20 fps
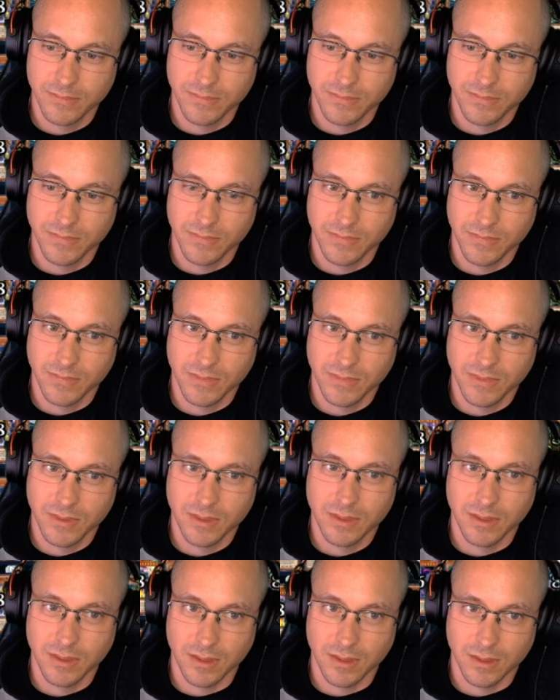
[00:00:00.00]

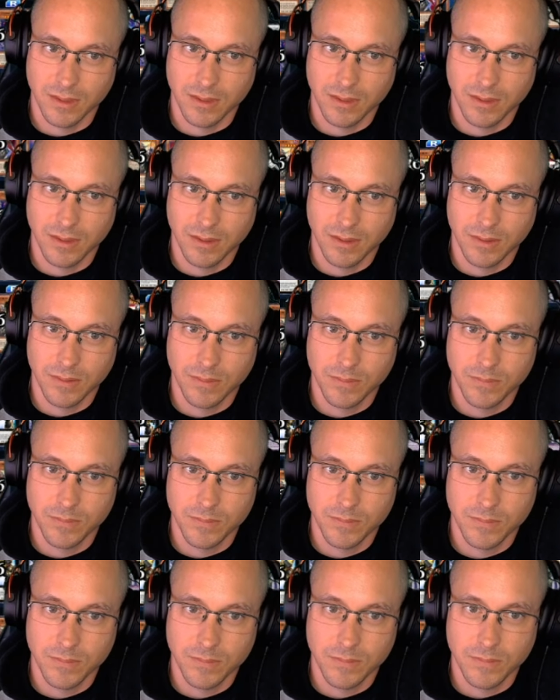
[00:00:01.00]

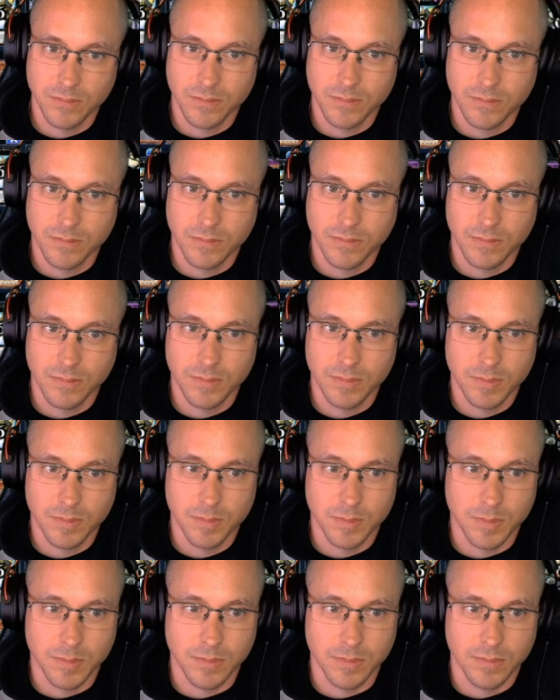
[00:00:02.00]

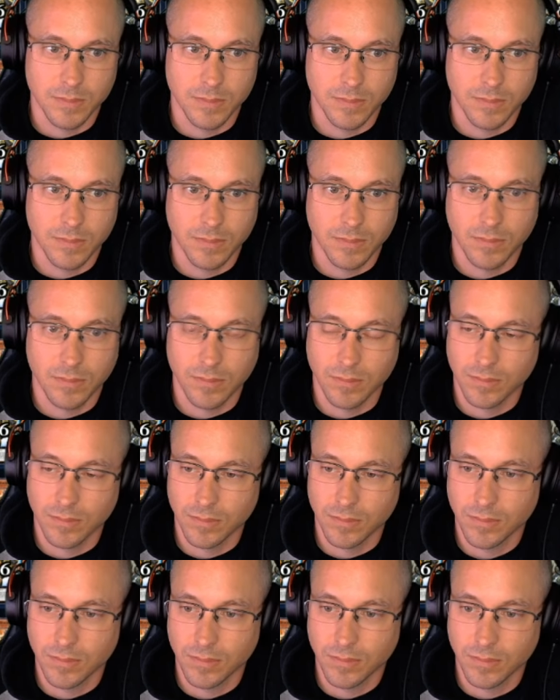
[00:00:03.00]

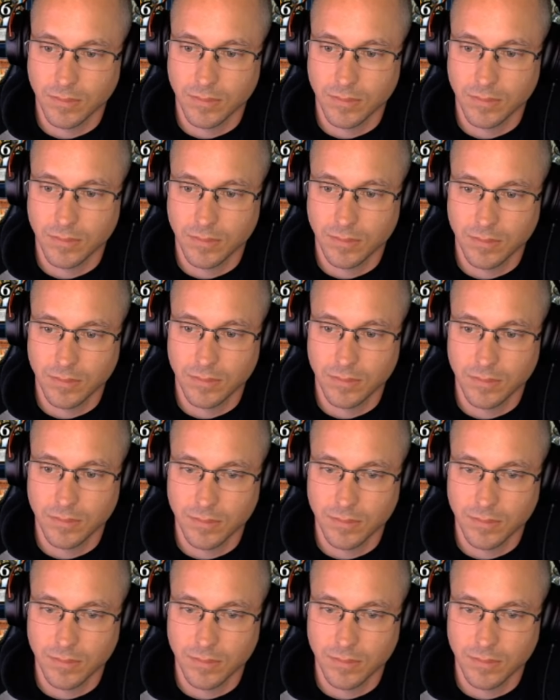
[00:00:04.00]
The person shown says nothing.